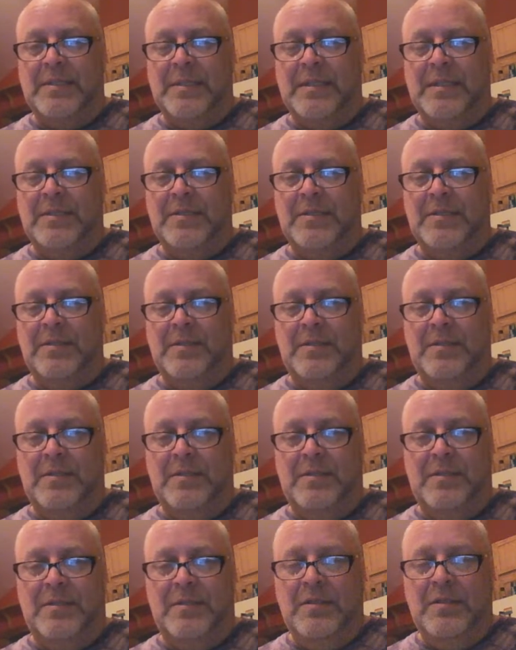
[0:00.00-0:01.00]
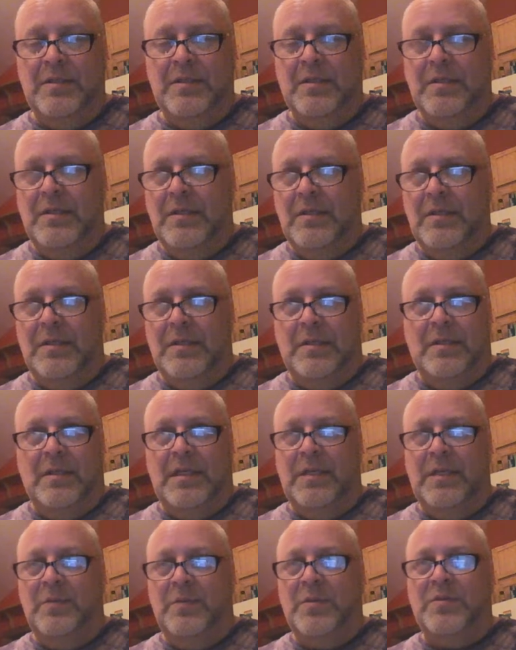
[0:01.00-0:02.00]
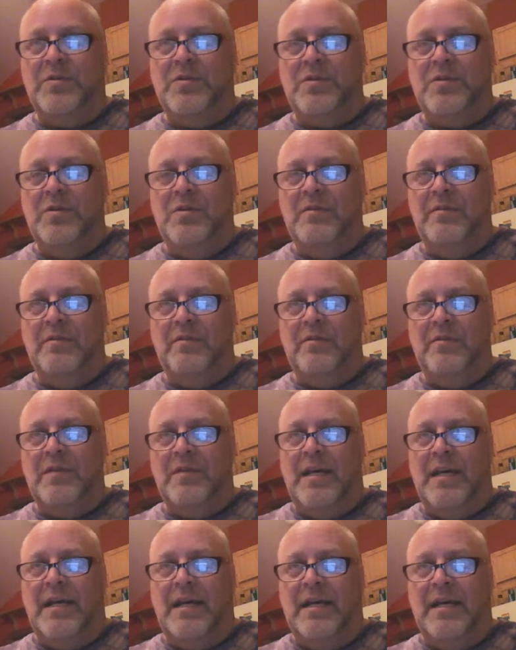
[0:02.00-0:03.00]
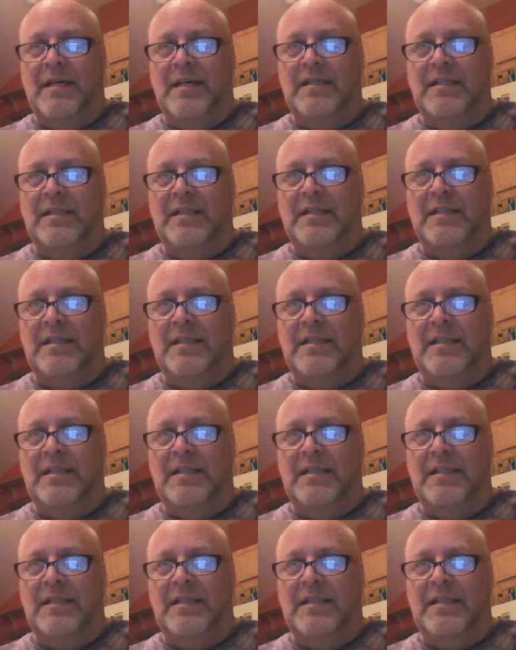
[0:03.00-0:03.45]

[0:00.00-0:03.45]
He would uh,